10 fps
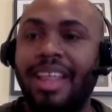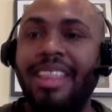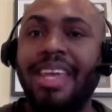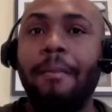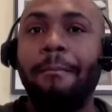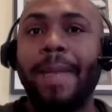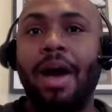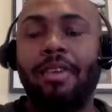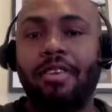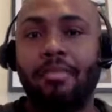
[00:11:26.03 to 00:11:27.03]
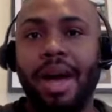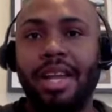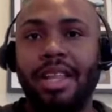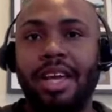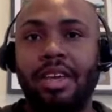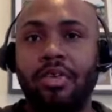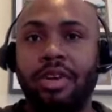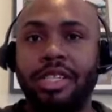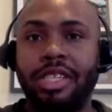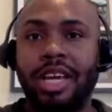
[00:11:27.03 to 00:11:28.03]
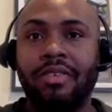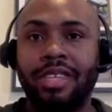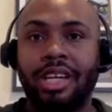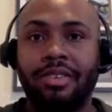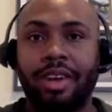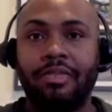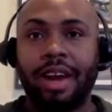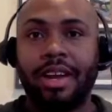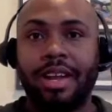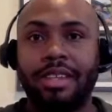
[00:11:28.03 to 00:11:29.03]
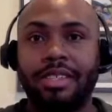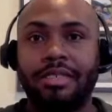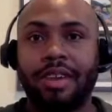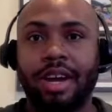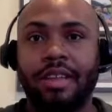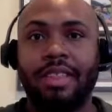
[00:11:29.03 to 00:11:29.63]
the amount of money that you receive as a refinance, right?